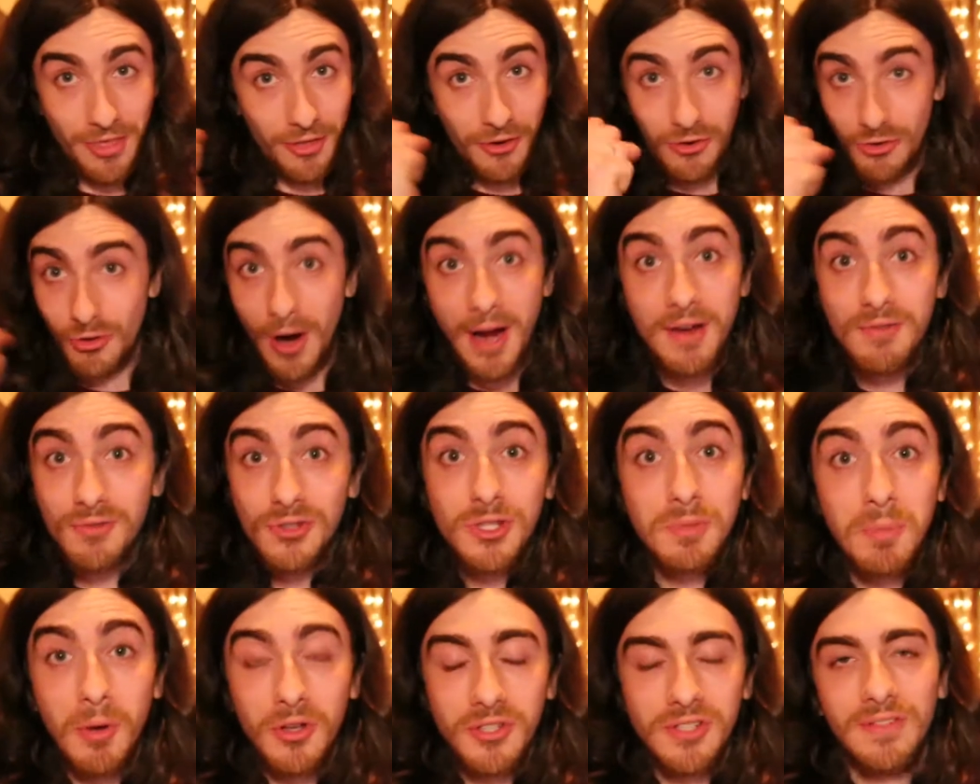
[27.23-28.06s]
The great
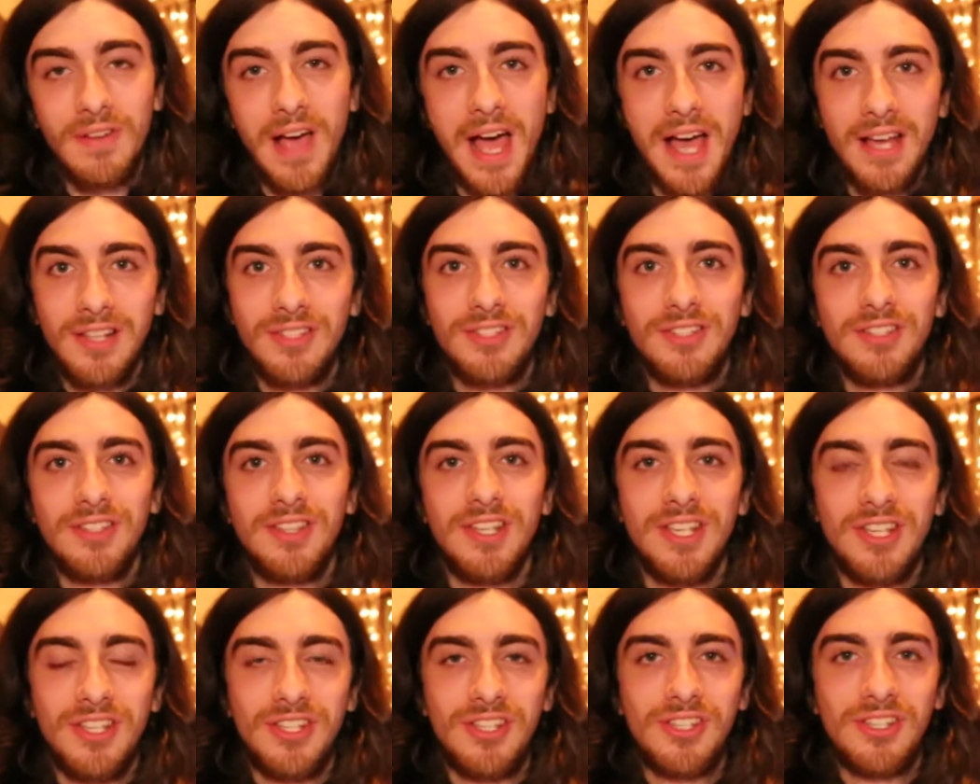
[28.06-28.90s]
response I've had to
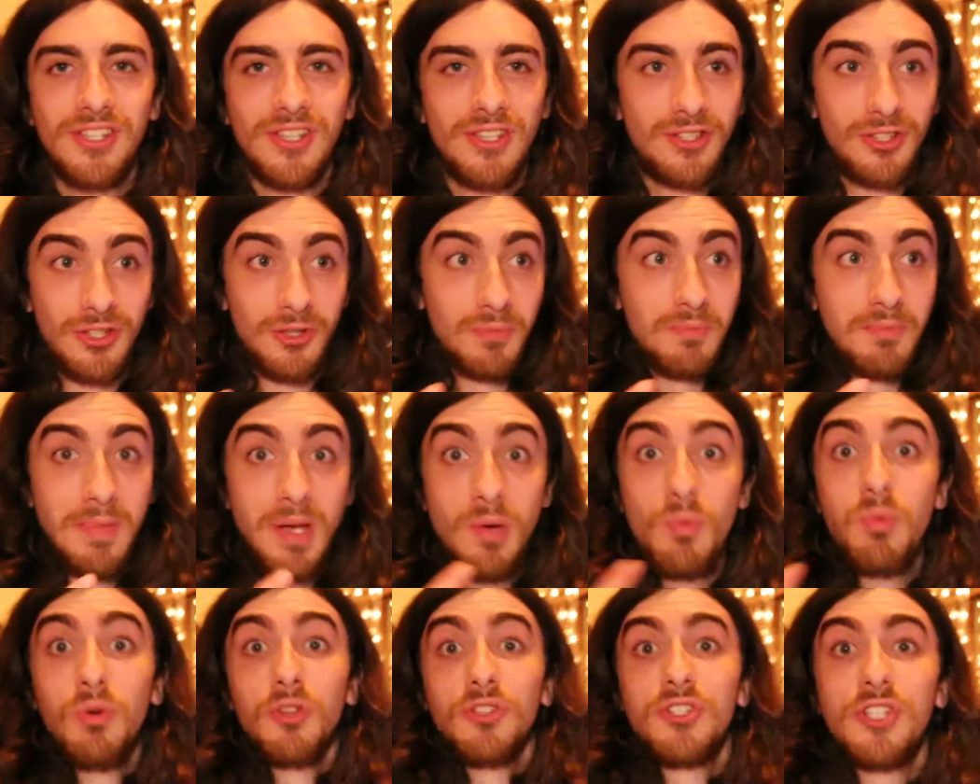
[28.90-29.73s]
this, to
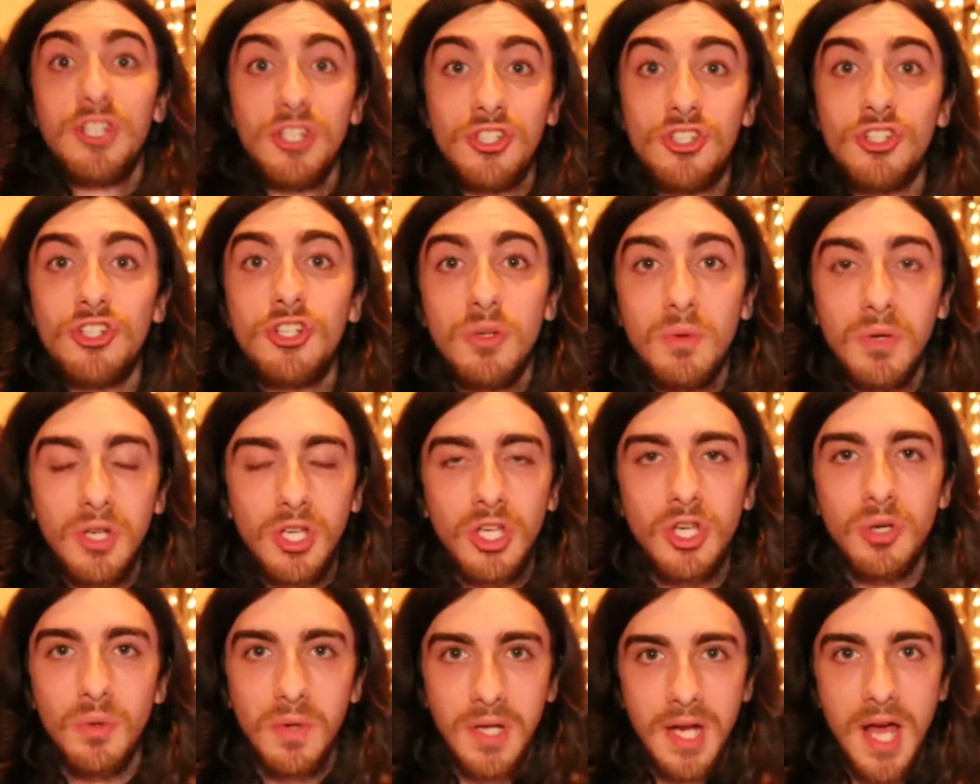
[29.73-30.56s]
me wanting to do a
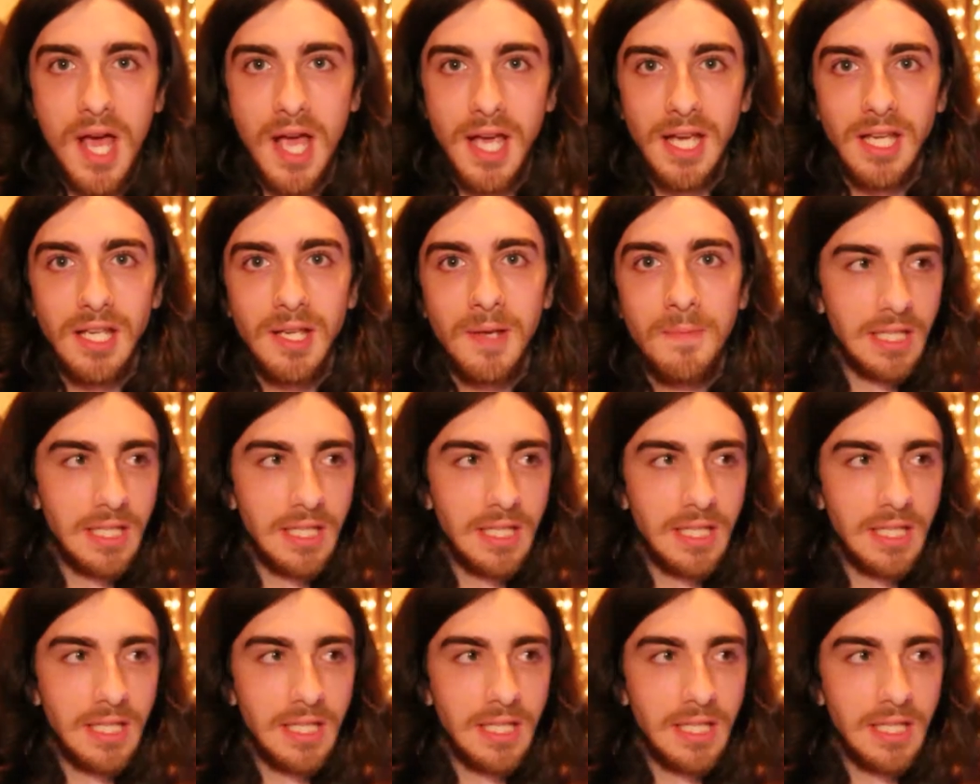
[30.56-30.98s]
Q&A.